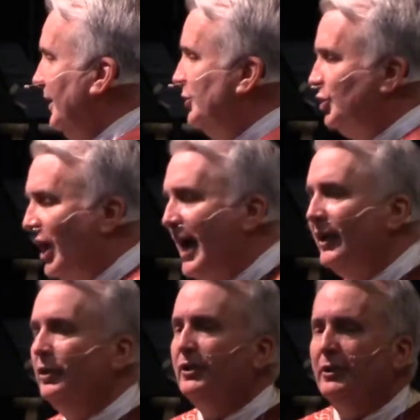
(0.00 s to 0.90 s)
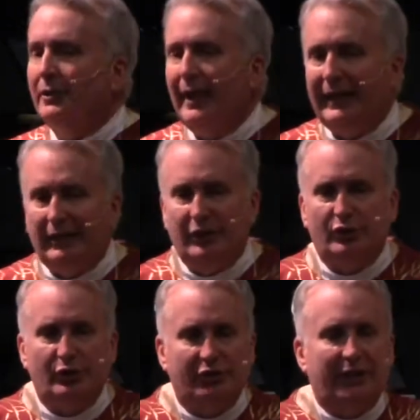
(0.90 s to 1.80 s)

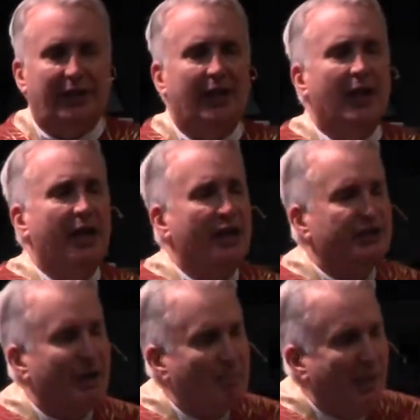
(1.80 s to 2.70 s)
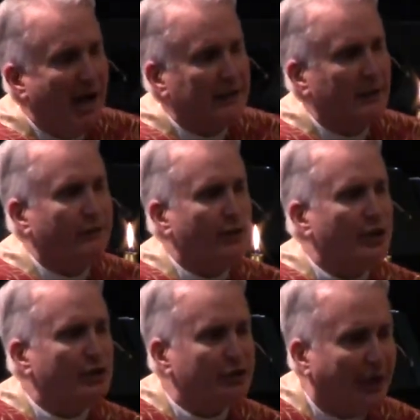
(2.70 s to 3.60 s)
Childlikeness, you see, is the model for
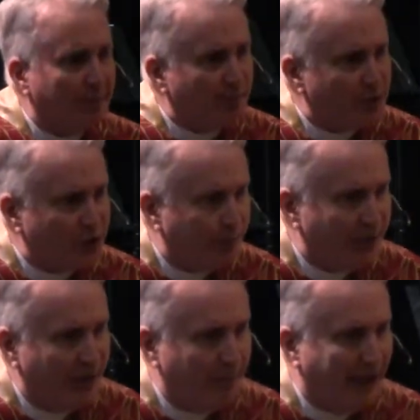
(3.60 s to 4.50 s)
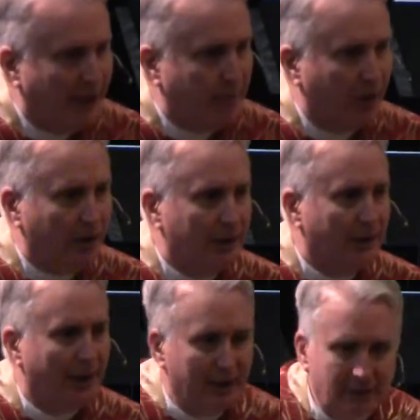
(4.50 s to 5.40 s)
discipleship in the Bible.
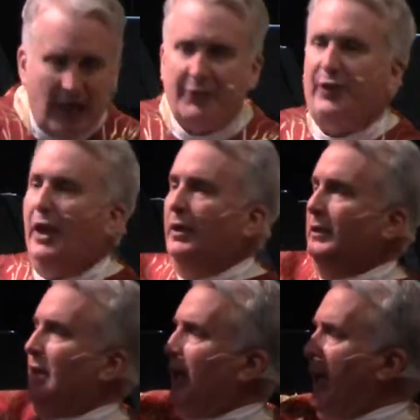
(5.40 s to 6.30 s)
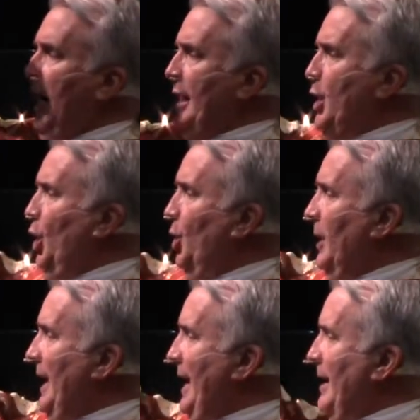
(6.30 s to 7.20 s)
Not the, I know who
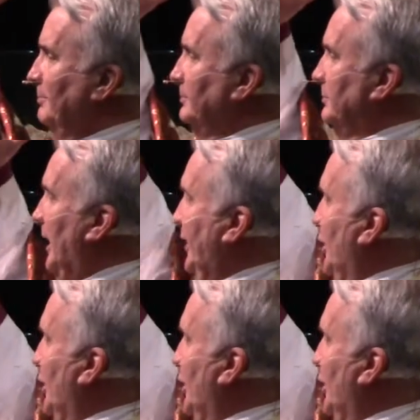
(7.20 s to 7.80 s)
I am, I